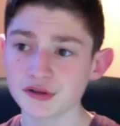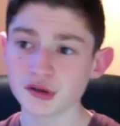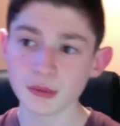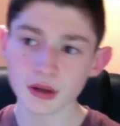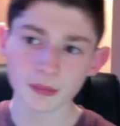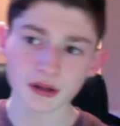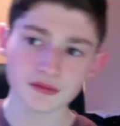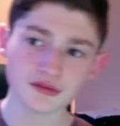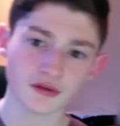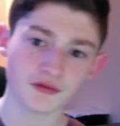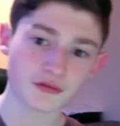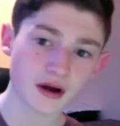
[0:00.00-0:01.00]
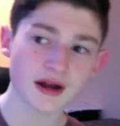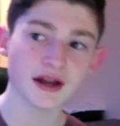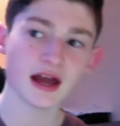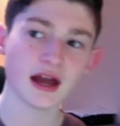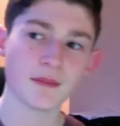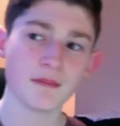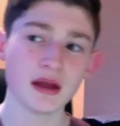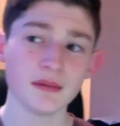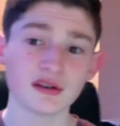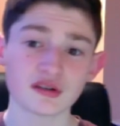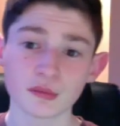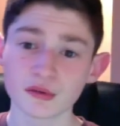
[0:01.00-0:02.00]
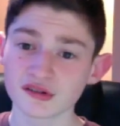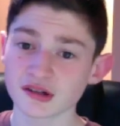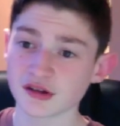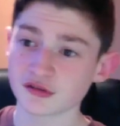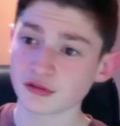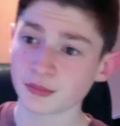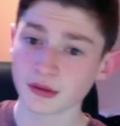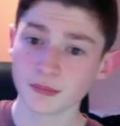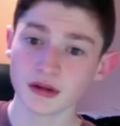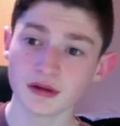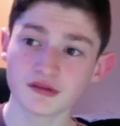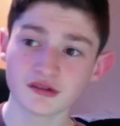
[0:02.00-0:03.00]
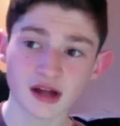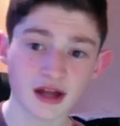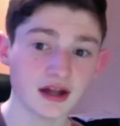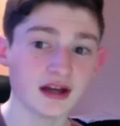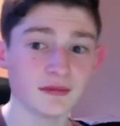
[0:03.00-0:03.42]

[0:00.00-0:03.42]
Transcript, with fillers: double upload Friday, and maybe a double slash triple upload Saturday.